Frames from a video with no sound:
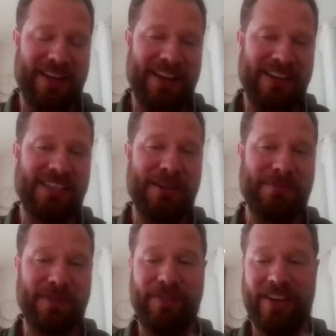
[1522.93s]
in
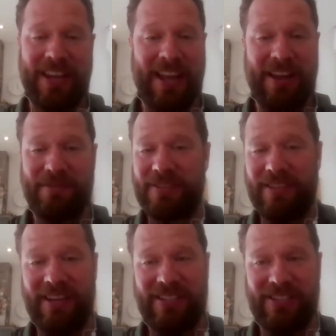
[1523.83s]
terms of finding a house,
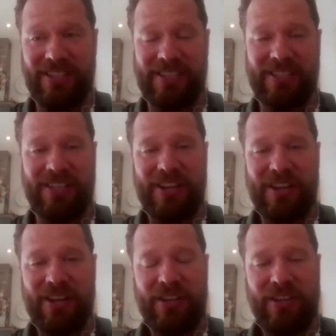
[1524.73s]
that it's just,
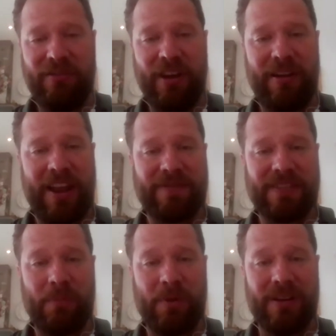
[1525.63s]
you don't have
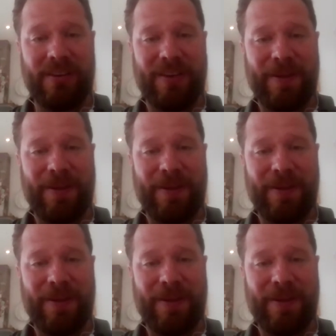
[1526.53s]
someone,